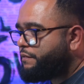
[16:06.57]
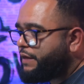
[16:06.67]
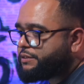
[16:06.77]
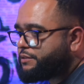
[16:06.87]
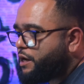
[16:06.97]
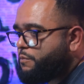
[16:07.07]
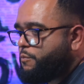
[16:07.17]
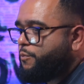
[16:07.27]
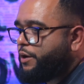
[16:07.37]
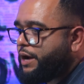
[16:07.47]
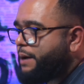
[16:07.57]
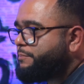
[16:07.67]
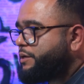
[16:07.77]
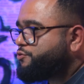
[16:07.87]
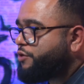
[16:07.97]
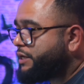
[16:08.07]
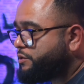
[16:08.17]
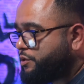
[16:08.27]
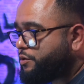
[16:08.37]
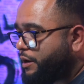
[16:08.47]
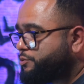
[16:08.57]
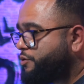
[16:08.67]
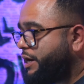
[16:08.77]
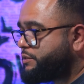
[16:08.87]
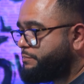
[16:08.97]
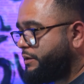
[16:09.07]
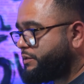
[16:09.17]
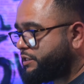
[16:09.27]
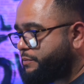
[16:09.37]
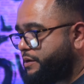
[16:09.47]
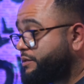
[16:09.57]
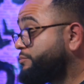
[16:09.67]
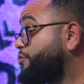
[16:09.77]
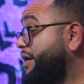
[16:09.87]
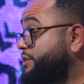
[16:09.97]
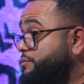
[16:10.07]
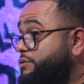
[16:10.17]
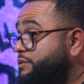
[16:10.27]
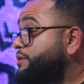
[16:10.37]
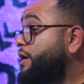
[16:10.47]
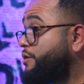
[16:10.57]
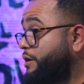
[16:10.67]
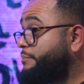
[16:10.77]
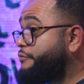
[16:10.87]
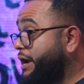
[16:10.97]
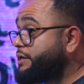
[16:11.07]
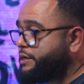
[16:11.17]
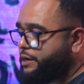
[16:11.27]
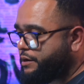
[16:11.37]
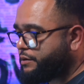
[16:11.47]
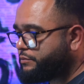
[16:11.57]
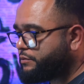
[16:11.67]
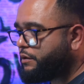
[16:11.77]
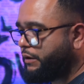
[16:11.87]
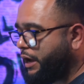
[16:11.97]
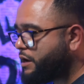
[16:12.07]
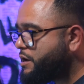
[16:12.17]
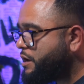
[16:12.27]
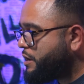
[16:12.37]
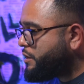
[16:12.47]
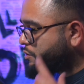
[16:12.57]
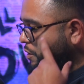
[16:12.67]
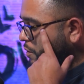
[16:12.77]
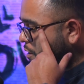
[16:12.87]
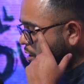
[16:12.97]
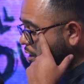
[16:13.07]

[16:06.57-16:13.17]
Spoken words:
That's not what I'm trying to do. I'm trying to build experience. I'm trying to sell a brand here. Okay. So